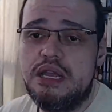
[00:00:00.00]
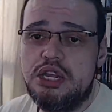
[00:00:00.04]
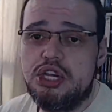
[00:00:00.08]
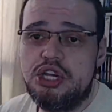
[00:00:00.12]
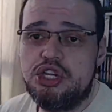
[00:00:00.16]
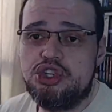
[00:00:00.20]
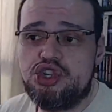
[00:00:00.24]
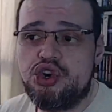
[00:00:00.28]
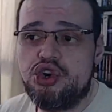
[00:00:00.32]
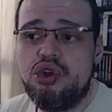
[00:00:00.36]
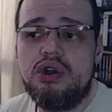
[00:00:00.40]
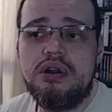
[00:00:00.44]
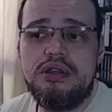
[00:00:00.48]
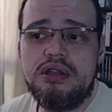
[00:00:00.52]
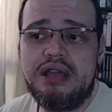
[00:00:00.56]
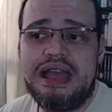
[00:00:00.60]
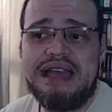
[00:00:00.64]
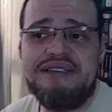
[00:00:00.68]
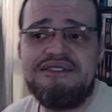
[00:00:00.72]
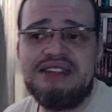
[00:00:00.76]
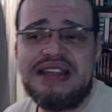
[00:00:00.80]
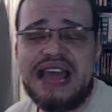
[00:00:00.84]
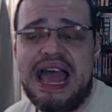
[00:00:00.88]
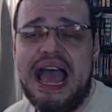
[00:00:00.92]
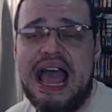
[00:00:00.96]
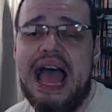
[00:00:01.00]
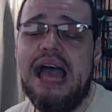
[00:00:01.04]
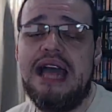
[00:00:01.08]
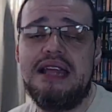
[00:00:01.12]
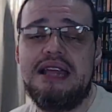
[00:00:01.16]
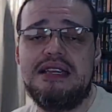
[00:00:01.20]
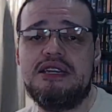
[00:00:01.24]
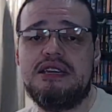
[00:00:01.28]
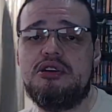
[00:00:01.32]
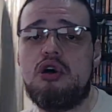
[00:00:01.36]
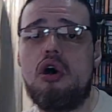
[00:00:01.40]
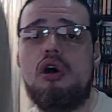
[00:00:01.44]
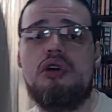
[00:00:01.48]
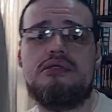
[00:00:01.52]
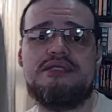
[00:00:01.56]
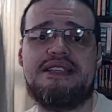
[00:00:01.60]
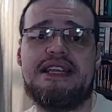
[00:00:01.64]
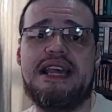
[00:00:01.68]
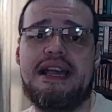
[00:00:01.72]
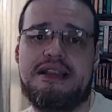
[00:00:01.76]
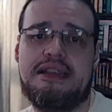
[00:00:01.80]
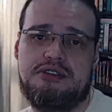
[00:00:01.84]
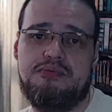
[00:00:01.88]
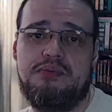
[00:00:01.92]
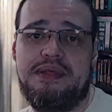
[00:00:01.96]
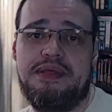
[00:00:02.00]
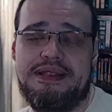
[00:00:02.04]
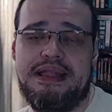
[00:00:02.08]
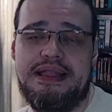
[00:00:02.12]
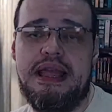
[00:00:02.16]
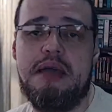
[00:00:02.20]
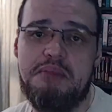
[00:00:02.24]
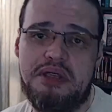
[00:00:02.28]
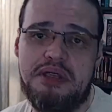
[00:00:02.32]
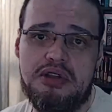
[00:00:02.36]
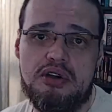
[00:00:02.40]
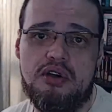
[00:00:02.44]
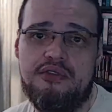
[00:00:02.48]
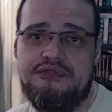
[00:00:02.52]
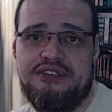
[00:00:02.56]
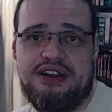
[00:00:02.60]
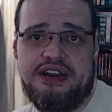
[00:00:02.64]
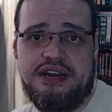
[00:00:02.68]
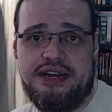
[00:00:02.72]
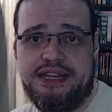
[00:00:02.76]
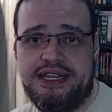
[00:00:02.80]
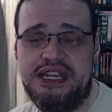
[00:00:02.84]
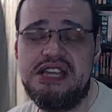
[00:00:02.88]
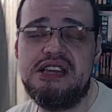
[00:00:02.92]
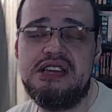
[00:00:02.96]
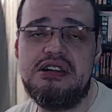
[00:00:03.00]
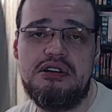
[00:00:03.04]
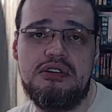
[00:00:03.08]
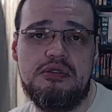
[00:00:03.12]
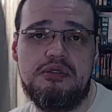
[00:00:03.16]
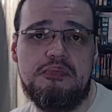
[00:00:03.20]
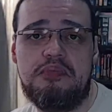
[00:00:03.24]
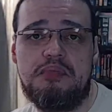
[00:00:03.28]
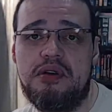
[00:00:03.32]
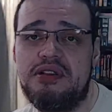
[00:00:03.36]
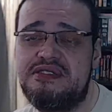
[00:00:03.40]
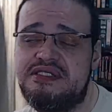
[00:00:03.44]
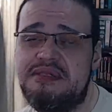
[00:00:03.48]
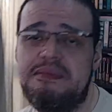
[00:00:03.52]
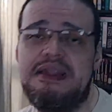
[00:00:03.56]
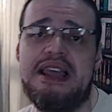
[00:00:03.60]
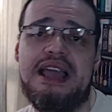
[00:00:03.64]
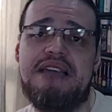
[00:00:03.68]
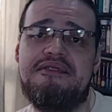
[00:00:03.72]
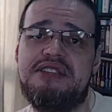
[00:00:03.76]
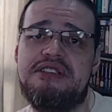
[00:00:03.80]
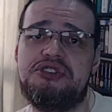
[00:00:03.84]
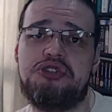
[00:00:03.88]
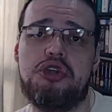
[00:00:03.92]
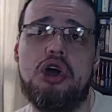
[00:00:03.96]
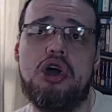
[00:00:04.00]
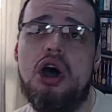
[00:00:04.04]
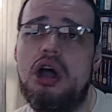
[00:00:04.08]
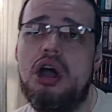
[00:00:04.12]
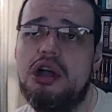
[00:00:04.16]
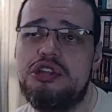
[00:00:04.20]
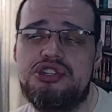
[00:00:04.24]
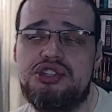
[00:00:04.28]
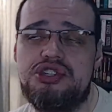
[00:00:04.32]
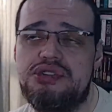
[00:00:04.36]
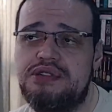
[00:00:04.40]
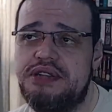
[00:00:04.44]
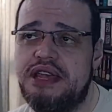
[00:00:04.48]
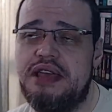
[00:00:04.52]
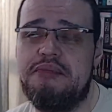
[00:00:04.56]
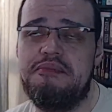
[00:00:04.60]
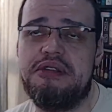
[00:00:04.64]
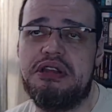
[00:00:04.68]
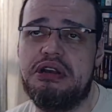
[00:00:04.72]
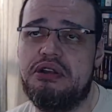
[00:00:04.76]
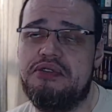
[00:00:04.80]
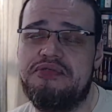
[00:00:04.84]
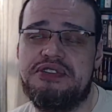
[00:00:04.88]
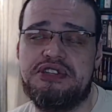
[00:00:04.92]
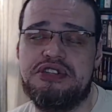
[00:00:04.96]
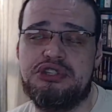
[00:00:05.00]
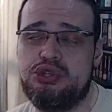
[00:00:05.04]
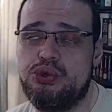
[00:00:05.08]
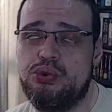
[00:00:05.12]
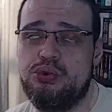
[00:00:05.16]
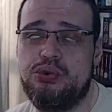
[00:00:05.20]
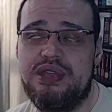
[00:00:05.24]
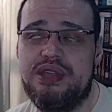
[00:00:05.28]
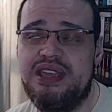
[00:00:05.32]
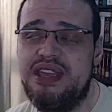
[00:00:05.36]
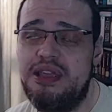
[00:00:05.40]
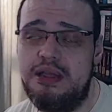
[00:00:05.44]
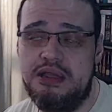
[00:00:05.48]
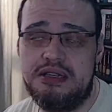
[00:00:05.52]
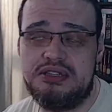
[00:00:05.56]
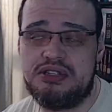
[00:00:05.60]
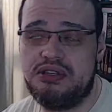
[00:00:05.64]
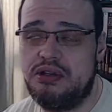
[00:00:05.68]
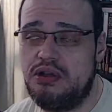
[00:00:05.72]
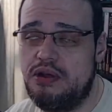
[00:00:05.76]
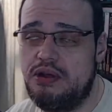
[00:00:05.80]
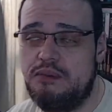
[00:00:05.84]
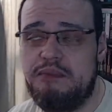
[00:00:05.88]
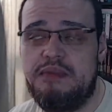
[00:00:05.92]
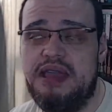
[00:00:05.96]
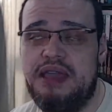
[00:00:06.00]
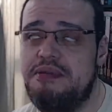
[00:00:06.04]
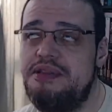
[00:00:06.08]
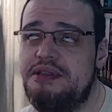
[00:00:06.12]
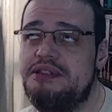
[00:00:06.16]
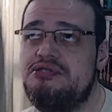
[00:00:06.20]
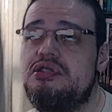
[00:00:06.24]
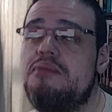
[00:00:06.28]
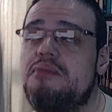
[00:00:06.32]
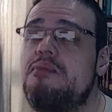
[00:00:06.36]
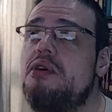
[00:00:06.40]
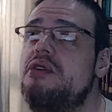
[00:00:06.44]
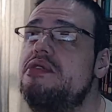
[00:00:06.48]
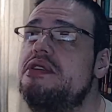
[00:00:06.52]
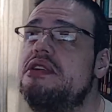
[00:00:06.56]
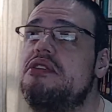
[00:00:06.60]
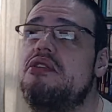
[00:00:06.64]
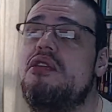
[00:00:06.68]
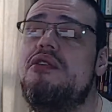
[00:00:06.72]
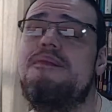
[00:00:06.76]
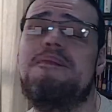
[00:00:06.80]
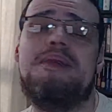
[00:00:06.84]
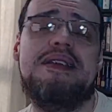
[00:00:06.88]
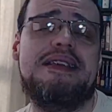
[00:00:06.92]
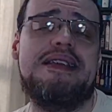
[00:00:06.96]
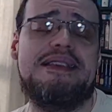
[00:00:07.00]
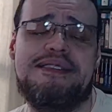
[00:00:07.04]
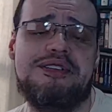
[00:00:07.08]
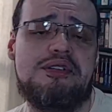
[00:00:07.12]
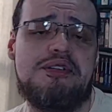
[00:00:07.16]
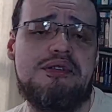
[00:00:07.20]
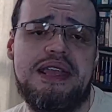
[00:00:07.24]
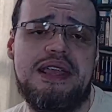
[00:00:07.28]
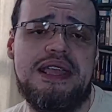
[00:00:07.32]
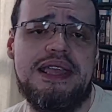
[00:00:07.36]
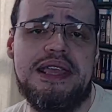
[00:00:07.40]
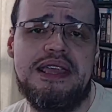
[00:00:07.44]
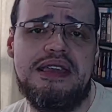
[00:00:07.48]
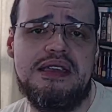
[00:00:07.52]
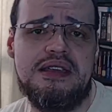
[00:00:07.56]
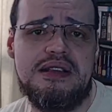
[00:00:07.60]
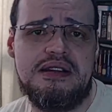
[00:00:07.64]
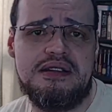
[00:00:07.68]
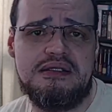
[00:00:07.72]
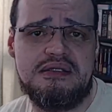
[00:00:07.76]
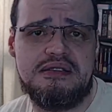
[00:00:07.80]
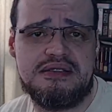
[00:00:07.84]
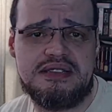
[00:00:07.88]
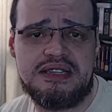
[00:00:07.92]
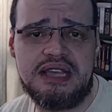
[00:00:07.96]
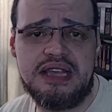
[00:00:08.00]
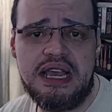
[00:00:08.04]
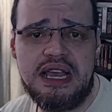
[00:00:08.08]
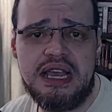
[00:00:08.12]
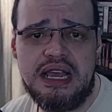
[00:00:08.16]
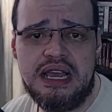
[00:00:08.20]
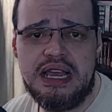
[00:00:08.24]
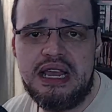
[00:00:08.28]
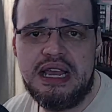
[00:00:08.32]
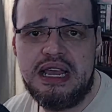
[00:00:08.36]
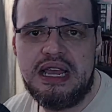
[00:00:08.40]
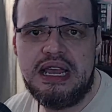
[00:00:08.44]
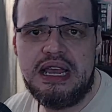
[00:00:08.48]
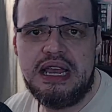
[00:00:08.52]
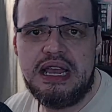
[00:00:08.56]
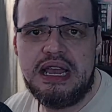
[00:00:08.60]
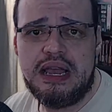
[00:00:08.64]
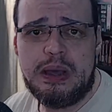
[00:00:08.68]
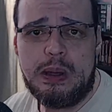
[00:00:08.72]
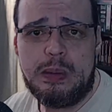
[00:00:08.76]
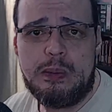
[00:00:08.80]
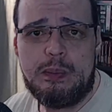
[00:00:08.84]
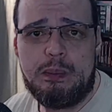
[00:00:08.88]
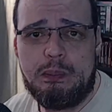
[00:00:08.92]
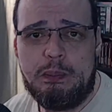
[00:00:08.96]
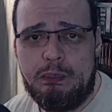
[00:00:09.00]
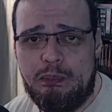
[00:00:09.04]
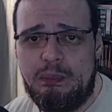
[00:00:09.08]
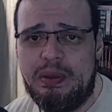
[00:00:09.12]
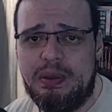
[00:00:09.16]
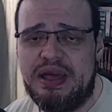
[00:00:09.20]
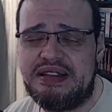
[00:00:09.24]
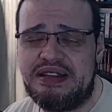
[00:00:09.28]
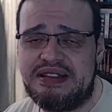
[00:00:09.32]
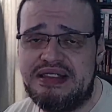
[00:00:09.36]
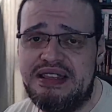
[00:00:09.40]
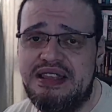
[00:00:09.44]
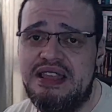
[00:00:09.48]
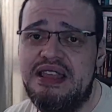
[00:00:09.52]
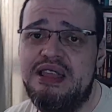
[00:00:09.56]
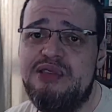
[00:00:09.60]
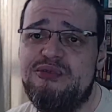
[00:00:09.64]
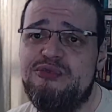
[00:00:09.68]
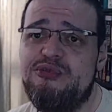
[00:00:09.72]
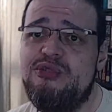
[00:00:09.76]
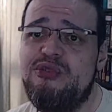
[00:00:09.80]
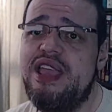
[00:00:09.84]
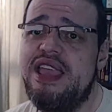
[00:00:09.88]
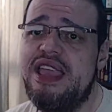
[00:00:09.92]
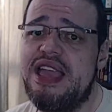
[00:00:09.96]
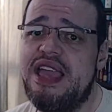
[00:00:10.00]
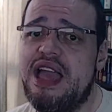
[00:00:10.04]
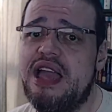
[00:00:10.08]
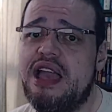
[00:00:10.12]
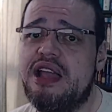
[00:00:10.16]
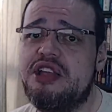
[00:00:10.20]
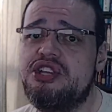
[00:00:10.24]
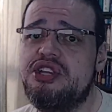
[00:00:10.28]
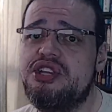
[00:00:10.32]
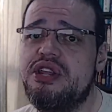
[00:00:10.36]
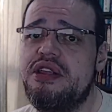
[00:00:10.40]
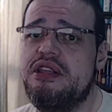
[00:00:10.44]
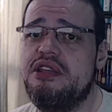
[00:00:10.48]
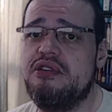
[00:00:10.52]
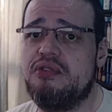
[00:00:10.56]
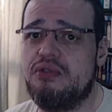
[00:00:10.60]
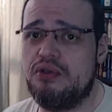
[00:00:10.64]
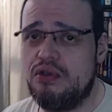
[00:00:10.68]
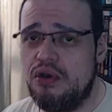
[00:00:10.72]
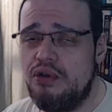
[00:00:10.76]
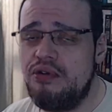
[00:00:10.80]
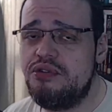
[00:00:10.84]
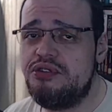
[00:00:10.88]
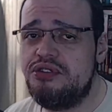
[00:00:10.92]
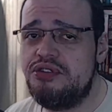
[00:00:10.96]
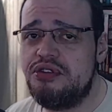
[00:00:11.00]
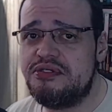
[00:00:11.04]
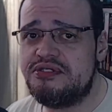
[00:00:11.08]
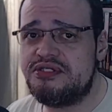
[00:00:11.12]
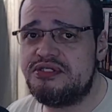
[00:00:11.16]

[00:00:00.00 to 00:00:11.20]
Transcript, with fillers: sure, you haven't had a contact with them in over a year, you possibly haven't talked to them in over two years, or maybe some other company three years. But if they actually wrote your